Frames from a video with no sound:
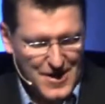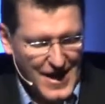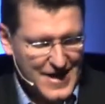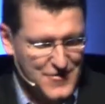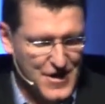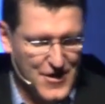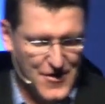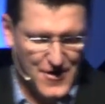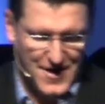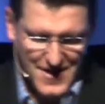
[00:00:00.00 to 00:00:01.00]
Glad you're
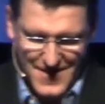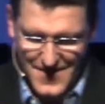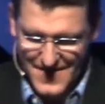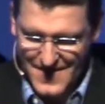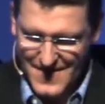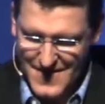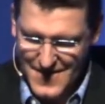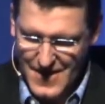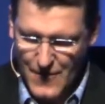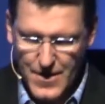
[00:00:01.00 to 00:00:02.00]
here.
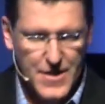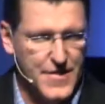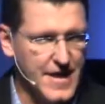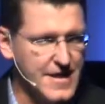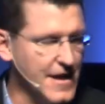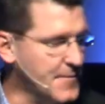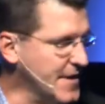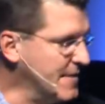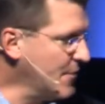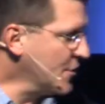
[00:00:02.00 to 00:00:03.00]
I want to thank uh,
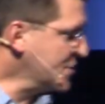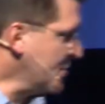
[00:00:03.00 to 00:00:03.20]
Pete Mercer.